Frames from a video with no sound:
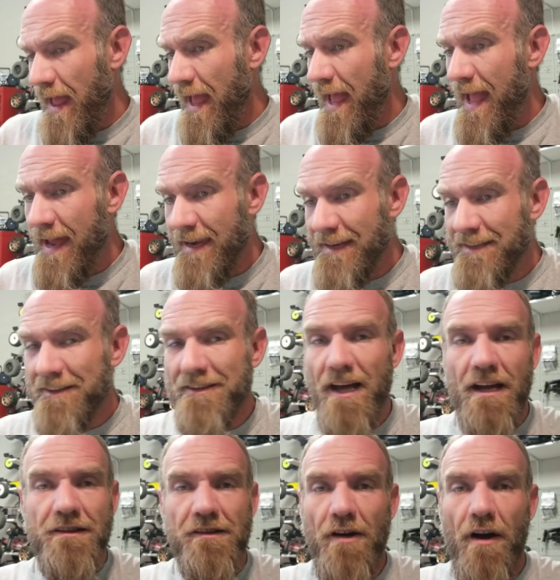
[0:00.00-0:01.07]
any
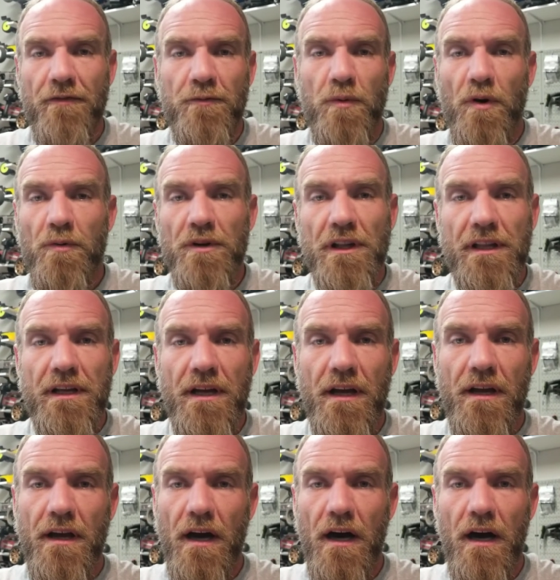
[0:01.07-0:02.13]
design software really
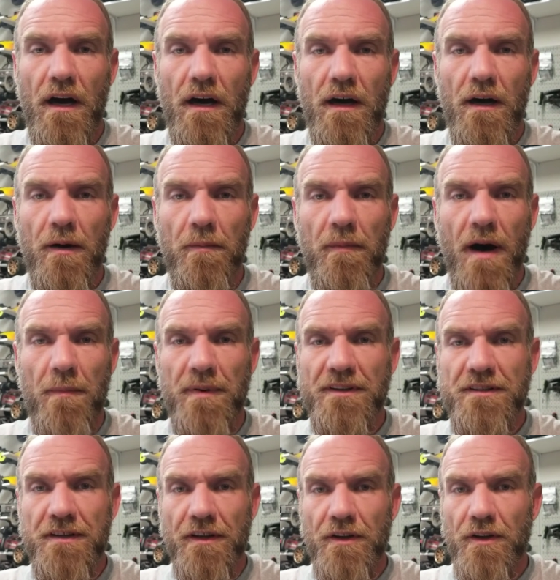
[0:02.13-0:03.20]
um, up
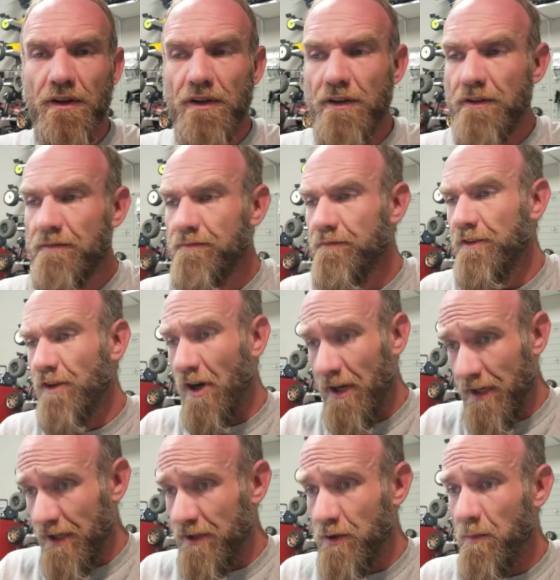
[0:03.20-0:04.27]
until
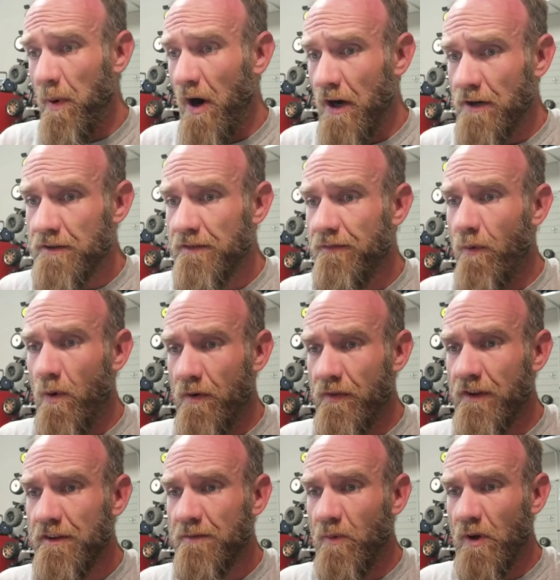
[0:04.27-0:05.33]
starting to do parts for
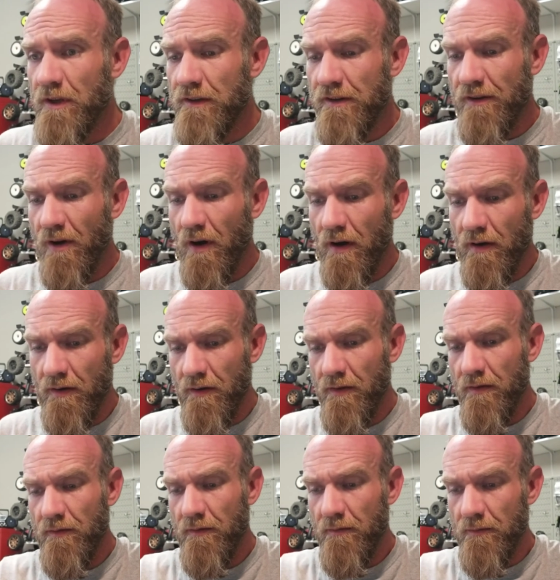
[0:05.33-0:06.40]
this one. So uh,
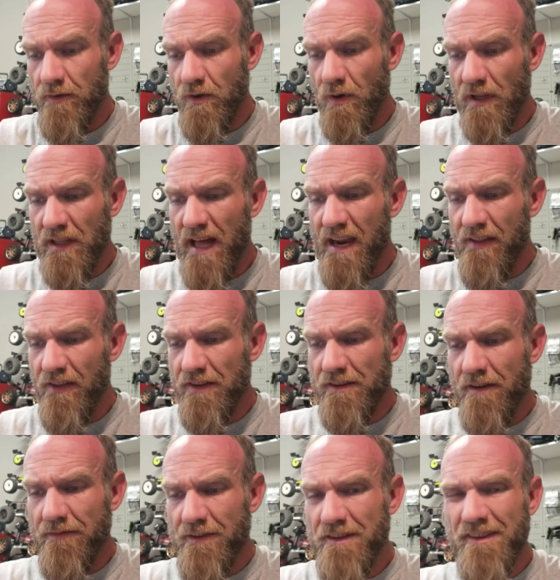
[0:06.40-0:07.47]
doing a lot of the
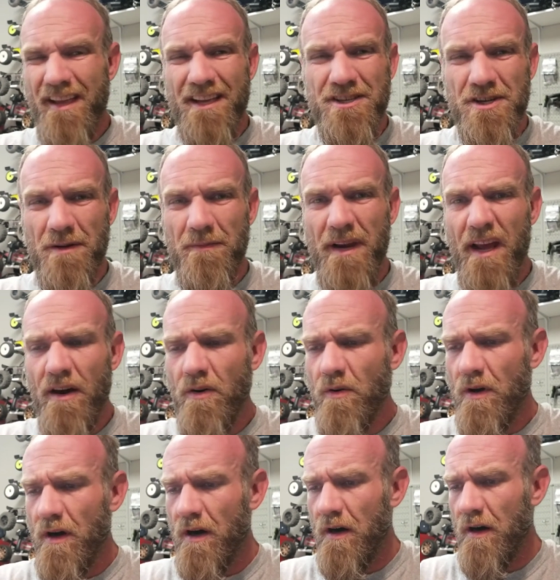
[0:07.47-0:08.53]
stuff in SketchUp now.
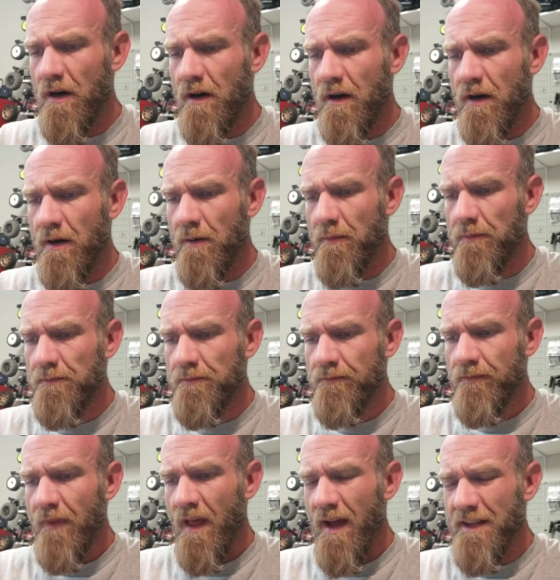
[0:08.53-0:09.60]
Um,
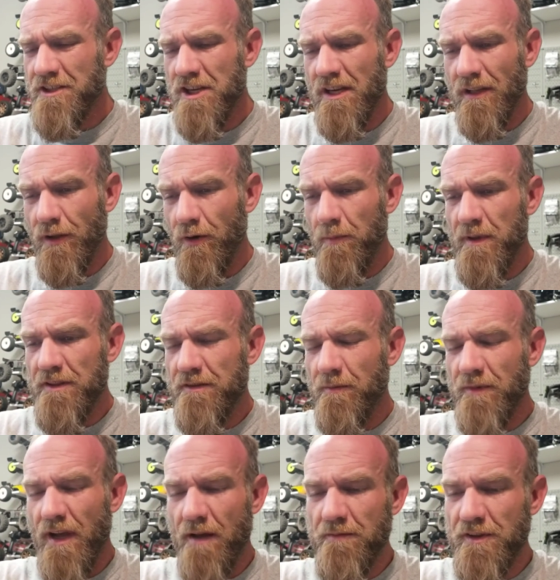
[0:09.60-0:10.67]
I cheat a little bit
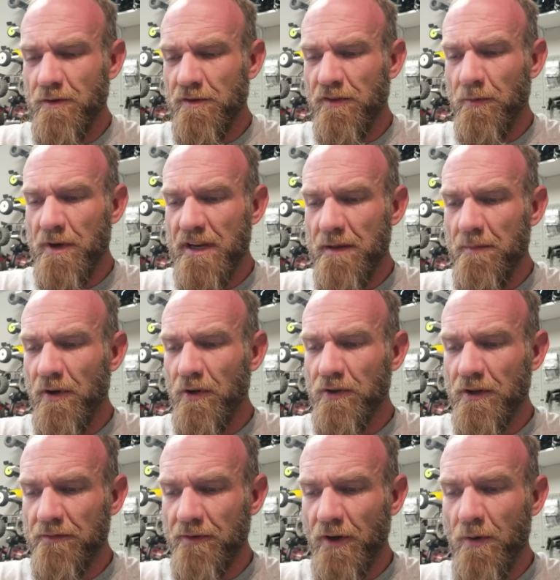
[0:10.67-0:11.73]
sometimes use 3D
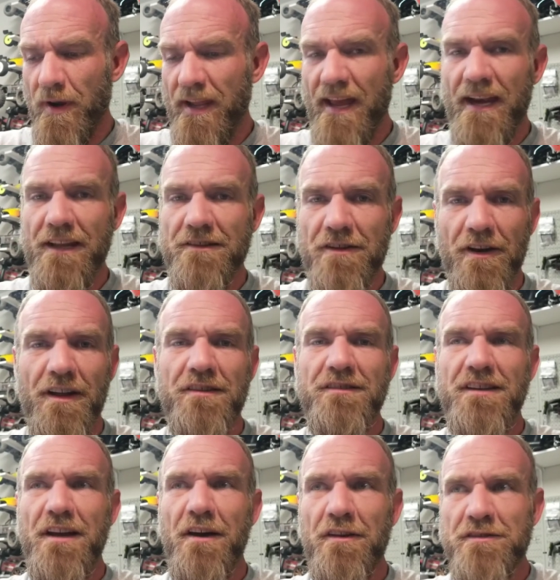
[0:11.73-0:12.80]
Builder for quick edits on
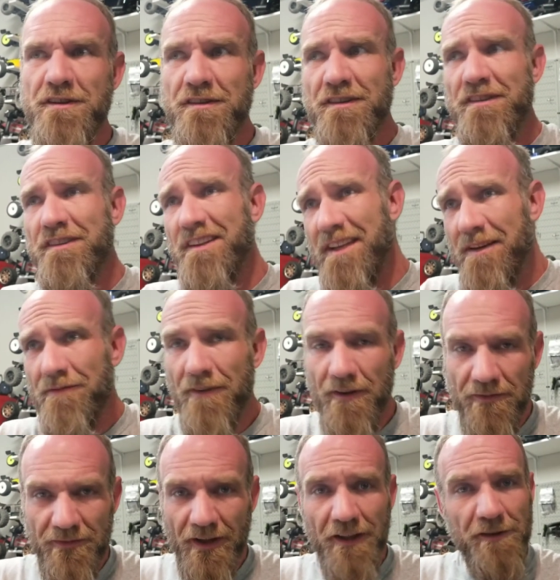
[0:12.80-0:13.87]
STLs just to see if a
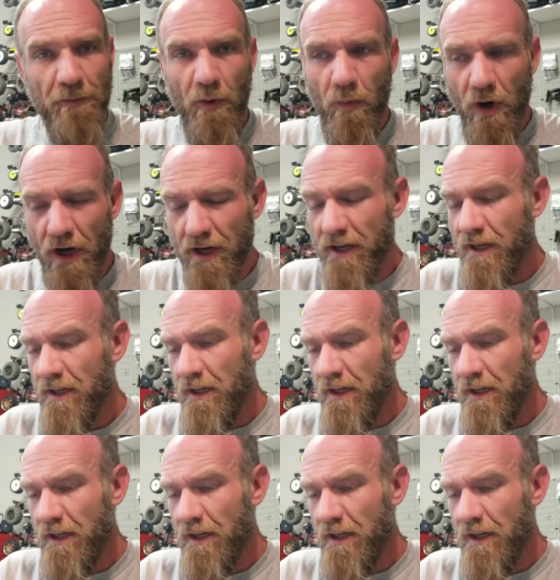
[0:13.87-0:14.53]
fix will work.